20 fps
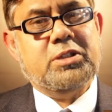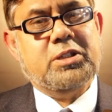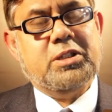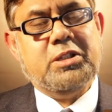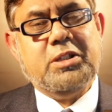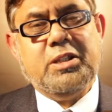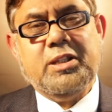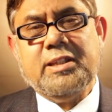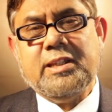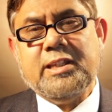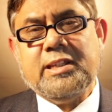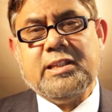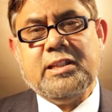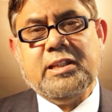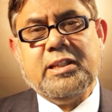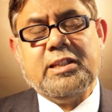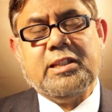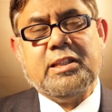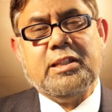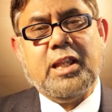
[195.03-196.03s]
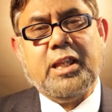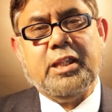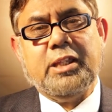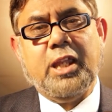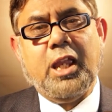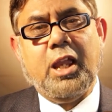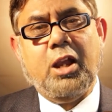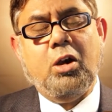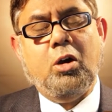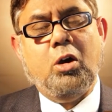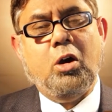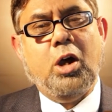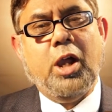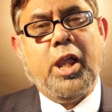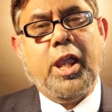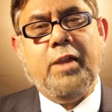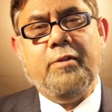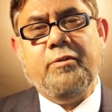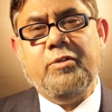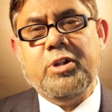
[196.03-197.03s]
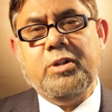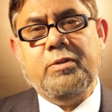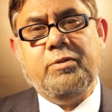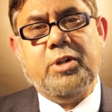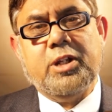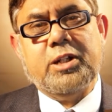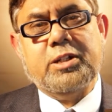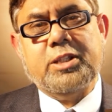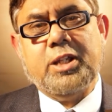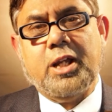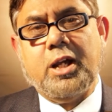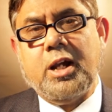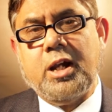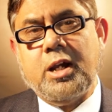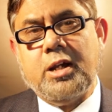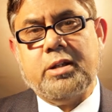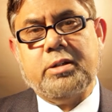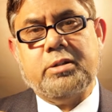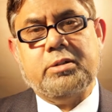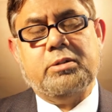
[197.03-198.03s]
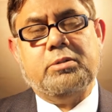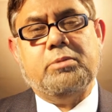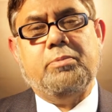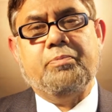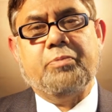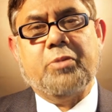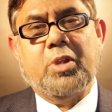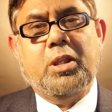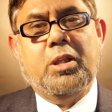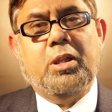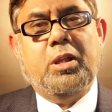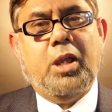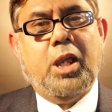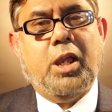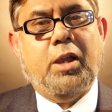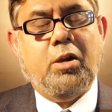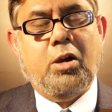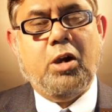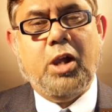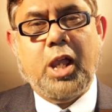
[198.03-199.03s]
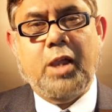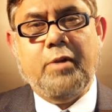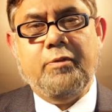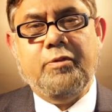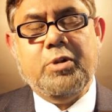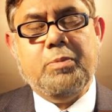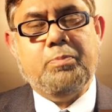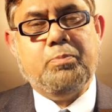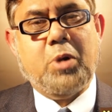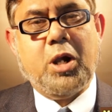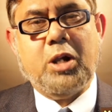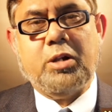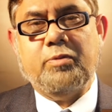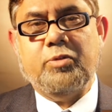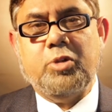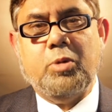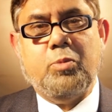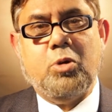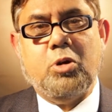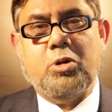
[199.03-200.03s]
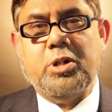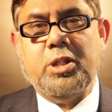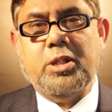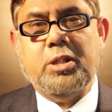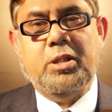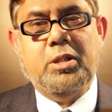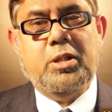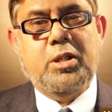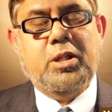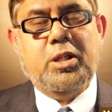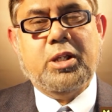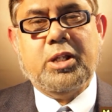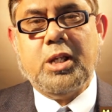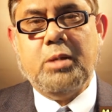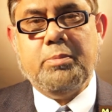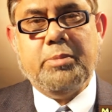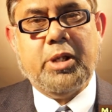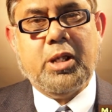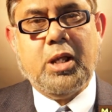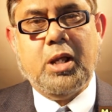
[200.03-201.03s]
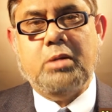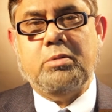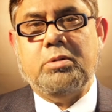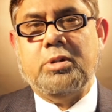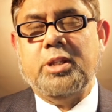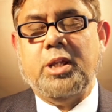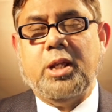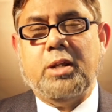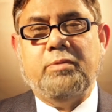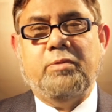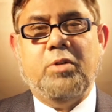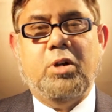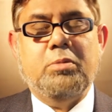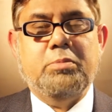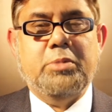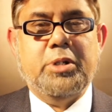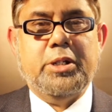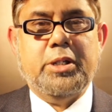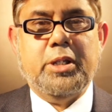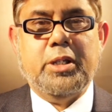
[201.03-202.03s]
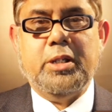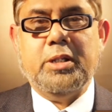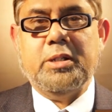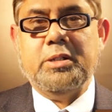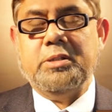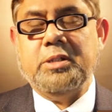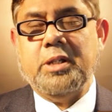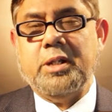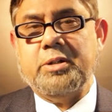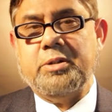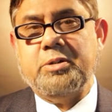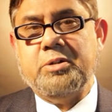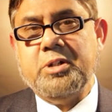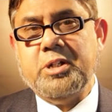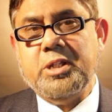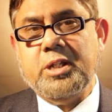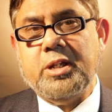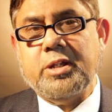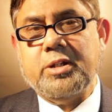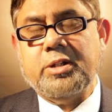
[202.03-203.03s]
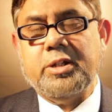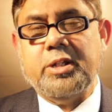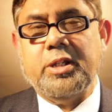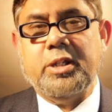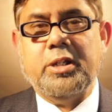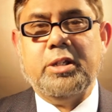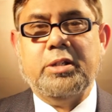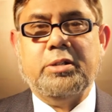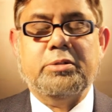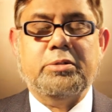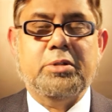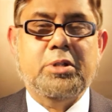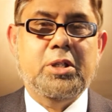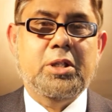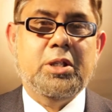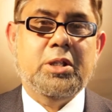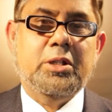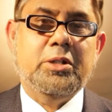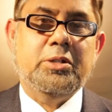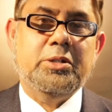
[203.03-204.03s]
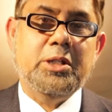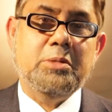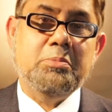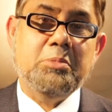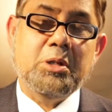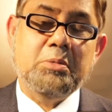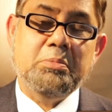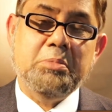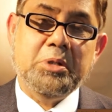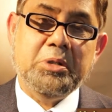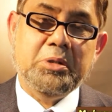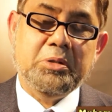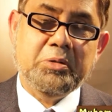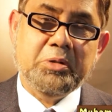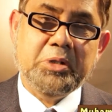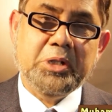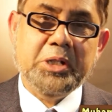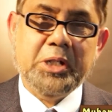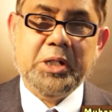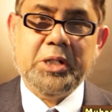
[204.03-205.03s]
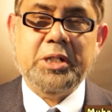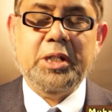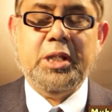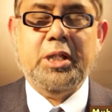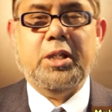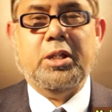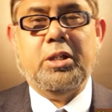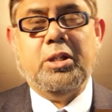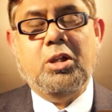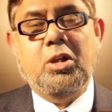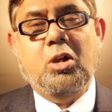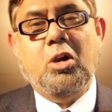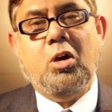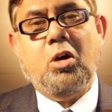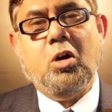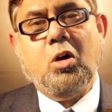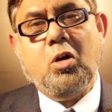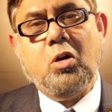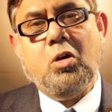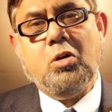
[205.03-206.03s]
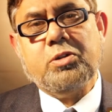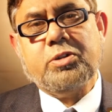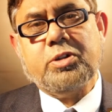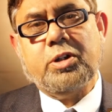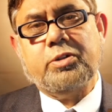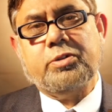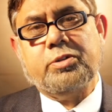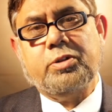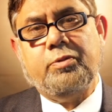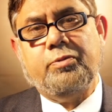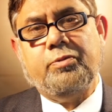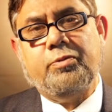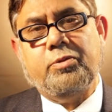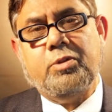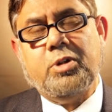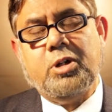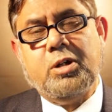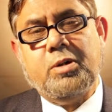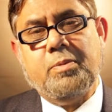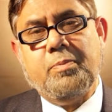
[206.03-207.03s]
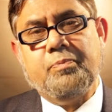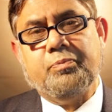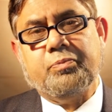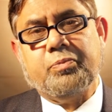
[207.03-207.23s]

It's, it's, it's, like everywhere there are uh, every part of the body coming out. They are vomiting, they are tearing, they may be urinating, all sorts of uh,